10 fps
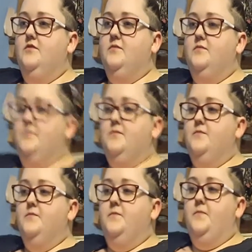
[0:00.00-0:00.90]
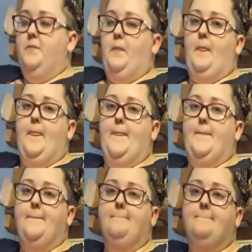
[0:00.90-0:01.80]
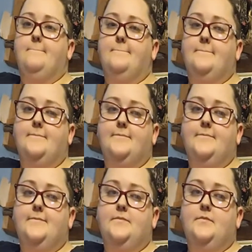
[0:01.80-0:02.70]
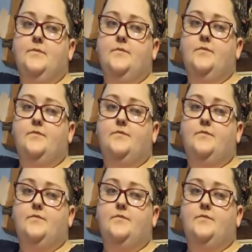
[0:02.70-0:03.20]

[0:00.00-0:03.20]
(silent)